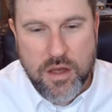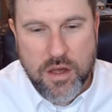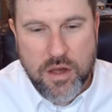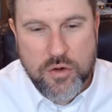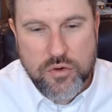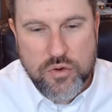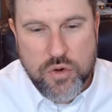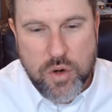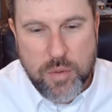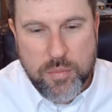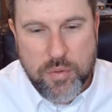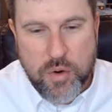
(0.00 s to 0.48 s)

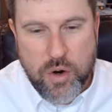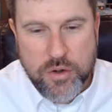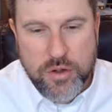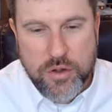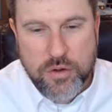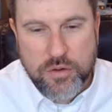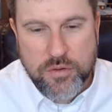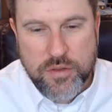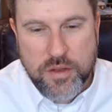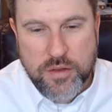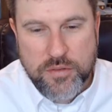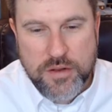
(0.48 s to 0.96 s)
Trump
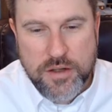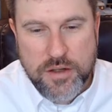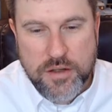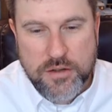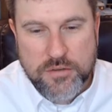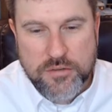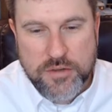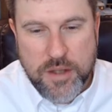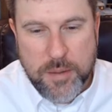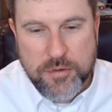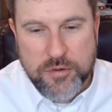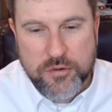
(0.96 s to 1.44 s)
argued that the
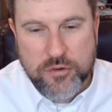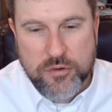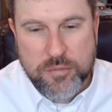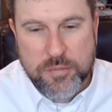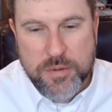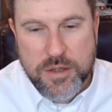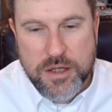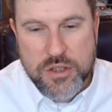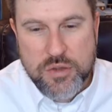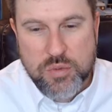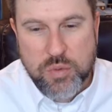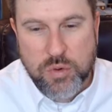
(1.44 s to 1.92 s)
acceptance
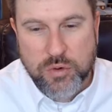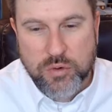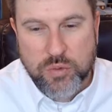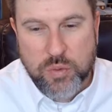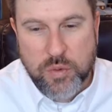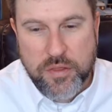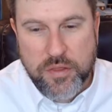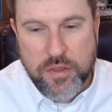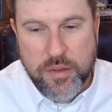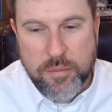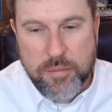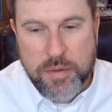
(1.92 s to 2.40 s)
speech was
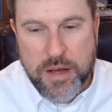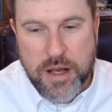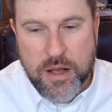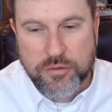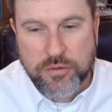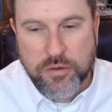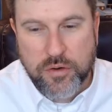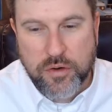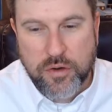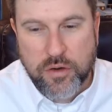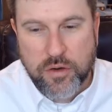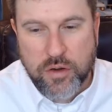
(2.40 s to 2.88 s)
within the
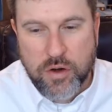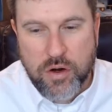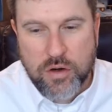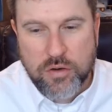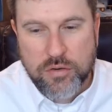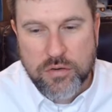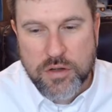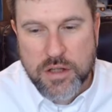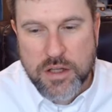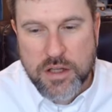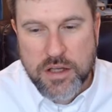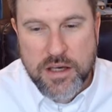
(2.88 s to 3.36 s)
bounds of the
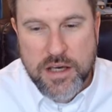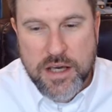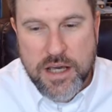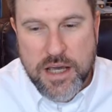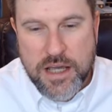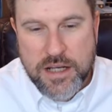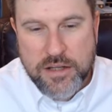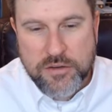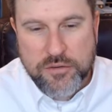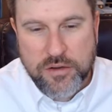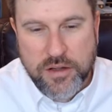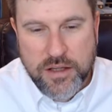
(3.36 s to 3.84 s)
law.
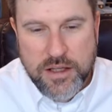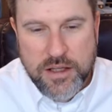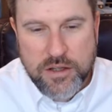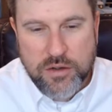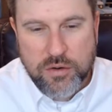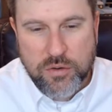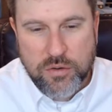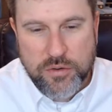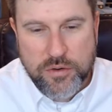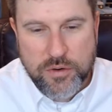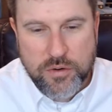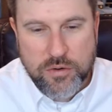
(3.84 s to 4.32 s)
It is
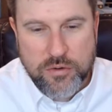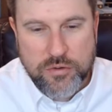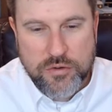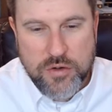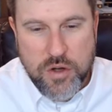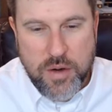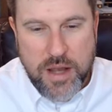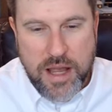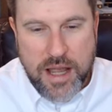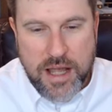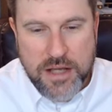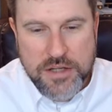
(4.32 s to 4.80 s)
legal. There is
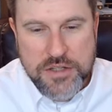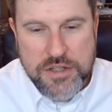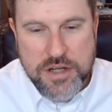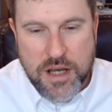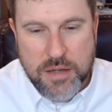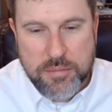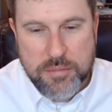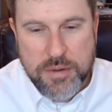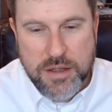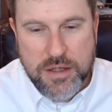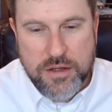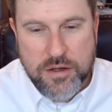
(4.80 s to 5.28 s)
no Hatch
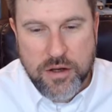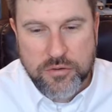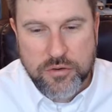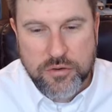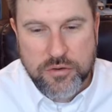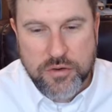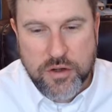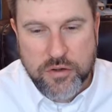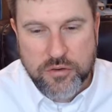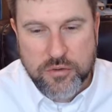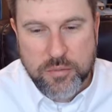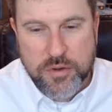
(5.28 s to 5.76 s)
Act because it
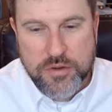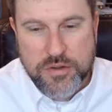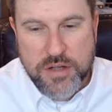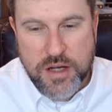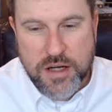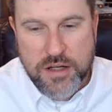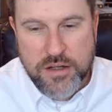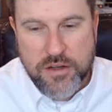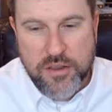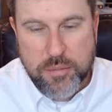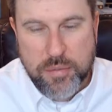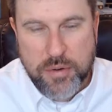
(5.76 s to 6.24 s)
doesn't
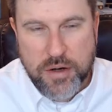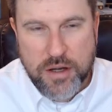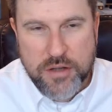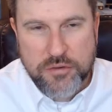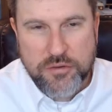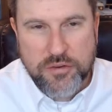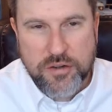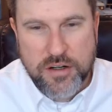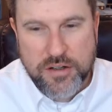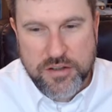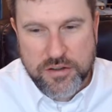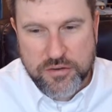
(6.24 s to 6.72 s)
pertain to the
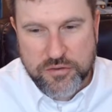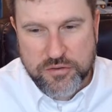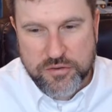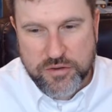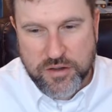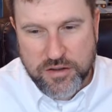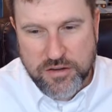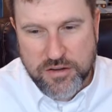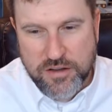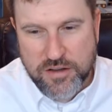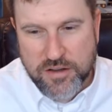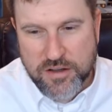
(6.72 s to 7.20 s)
president, he
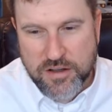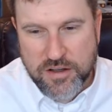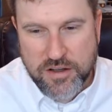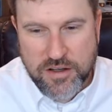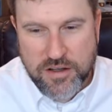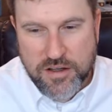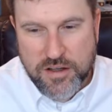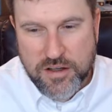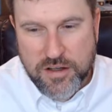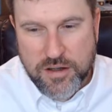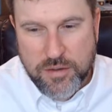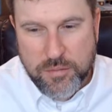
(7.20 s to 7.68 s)
said.
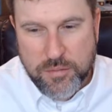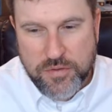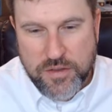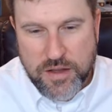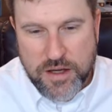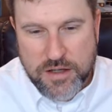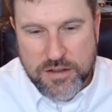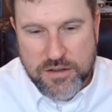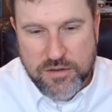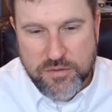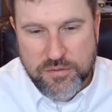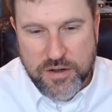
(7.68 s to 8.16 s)
But
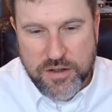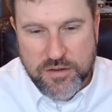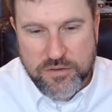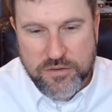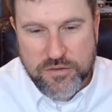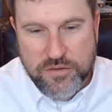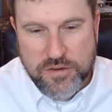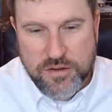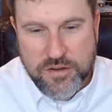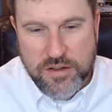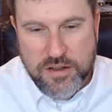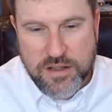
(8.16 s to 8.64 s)
that
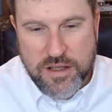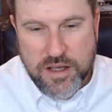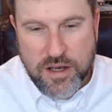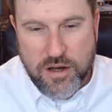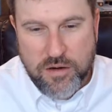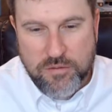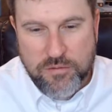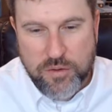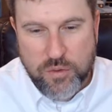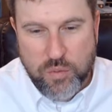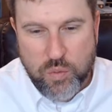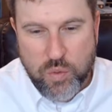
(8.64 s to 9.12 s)
defense didn't
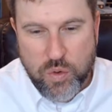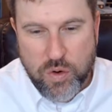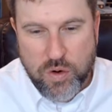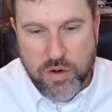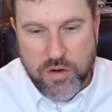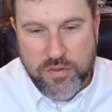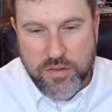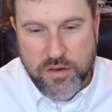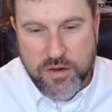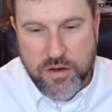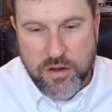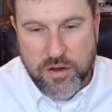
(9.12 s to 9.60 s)
account for the
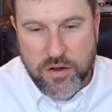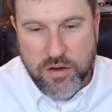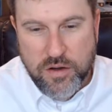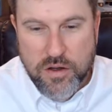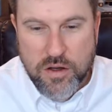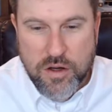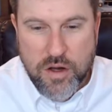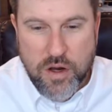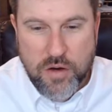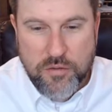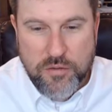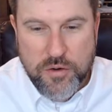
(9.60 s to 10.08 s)
work that
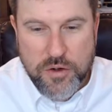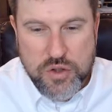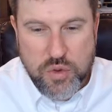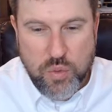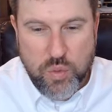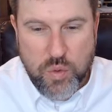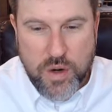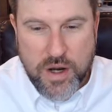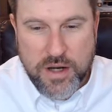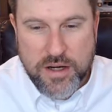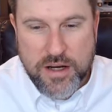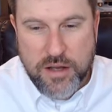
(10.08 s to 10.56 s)
official
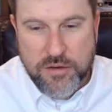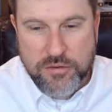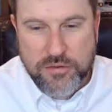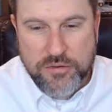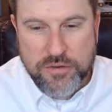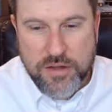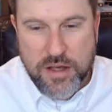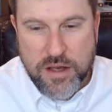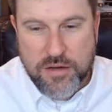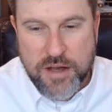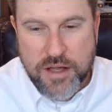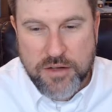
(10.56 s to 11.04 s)
White House
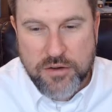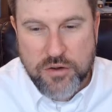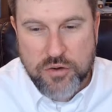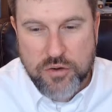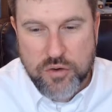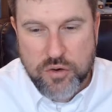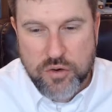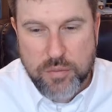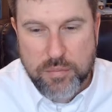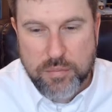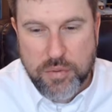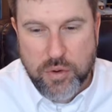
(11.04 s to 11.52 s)
staff had to
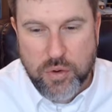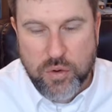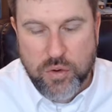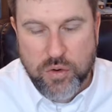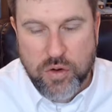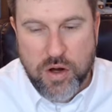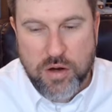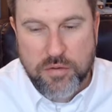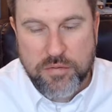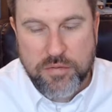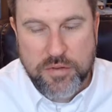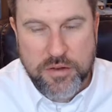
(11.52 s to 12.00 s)
do to pull
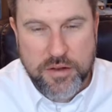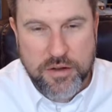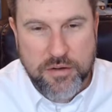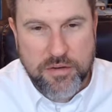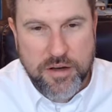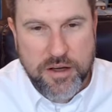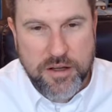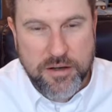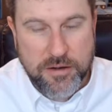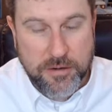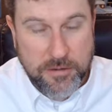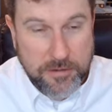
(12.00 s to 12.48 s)
off the
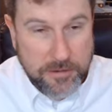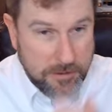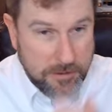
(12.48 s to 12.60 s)
event.